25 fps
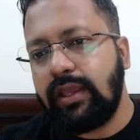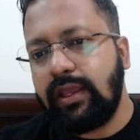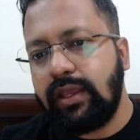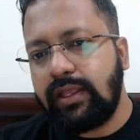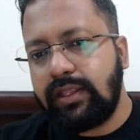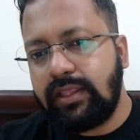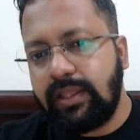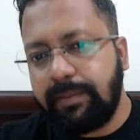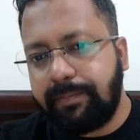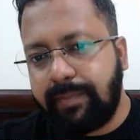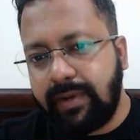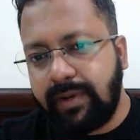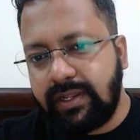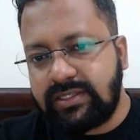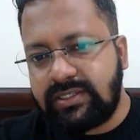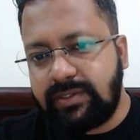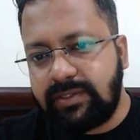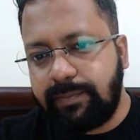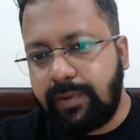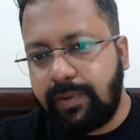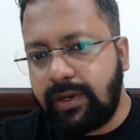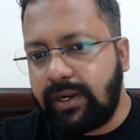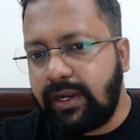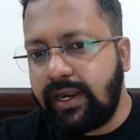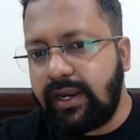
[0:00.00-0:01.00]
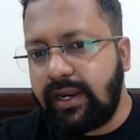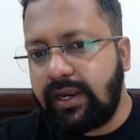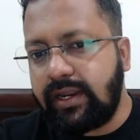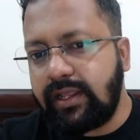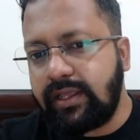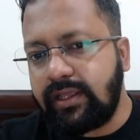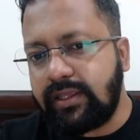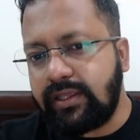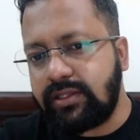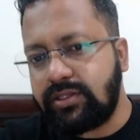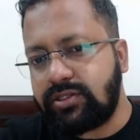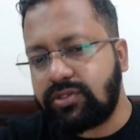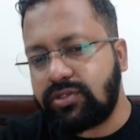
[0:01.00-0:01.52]
The precipitate
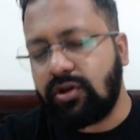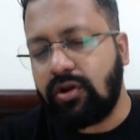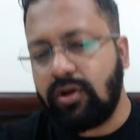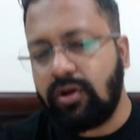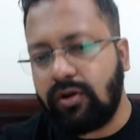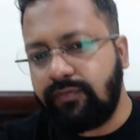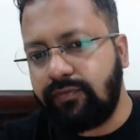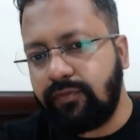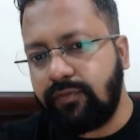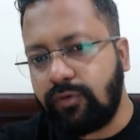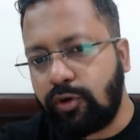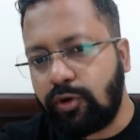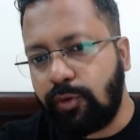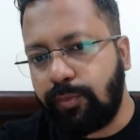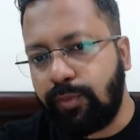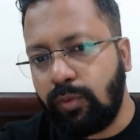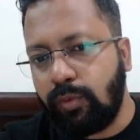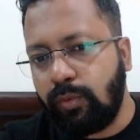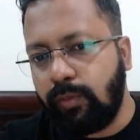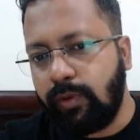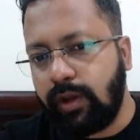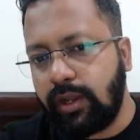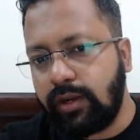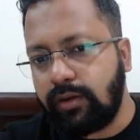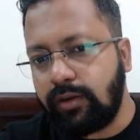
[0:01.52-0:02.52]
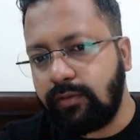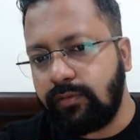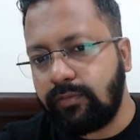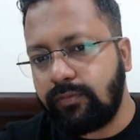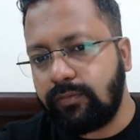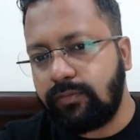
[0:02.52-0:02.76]
is of group 1.